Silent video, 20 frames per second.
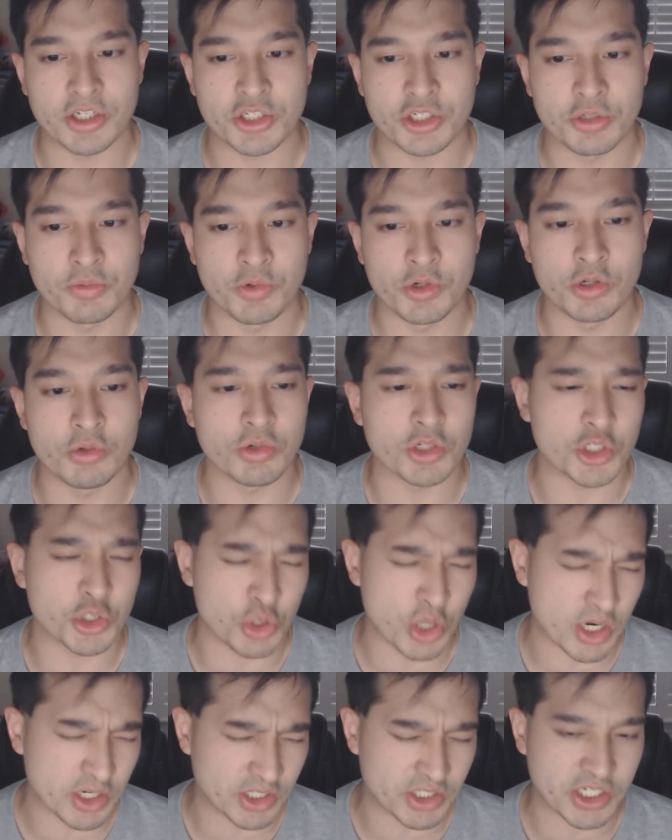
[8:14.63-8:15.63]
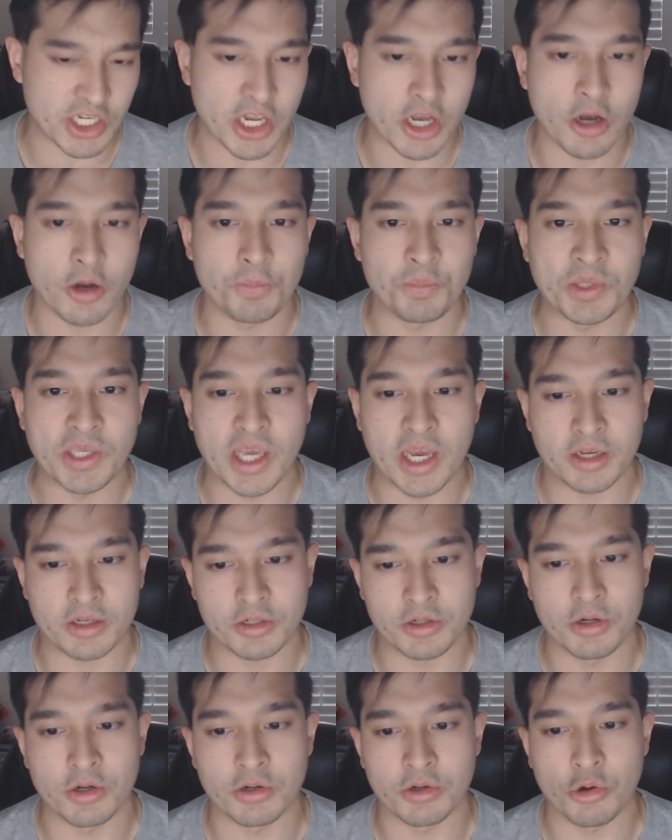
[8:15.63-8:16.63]
Subaru was trying to tell Beako
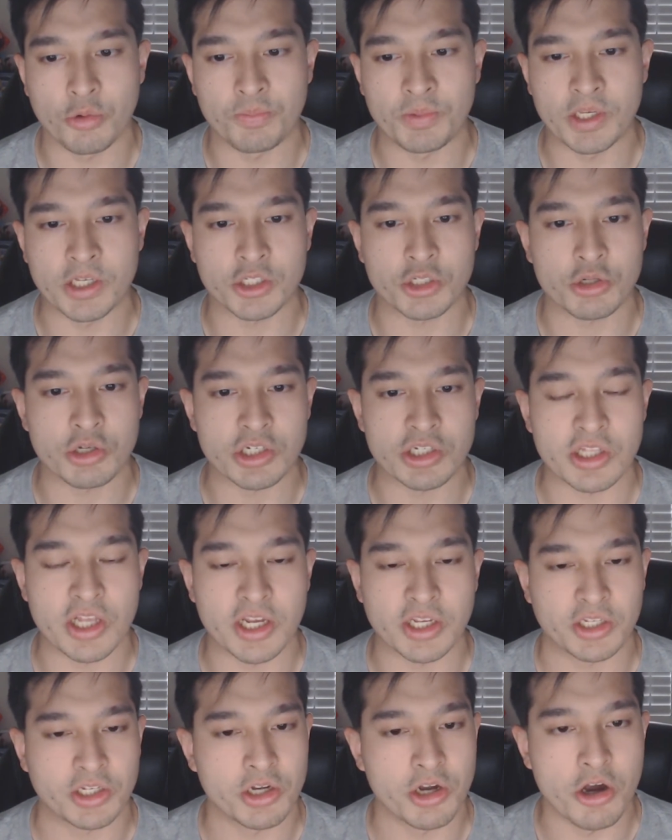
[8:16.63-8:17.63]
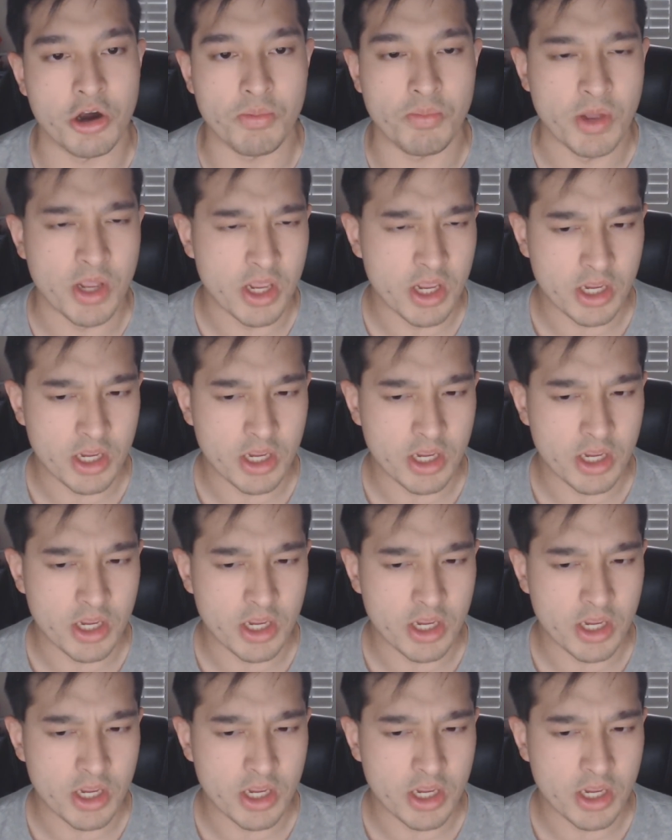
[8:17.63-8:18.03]
or Beatrice, like, um,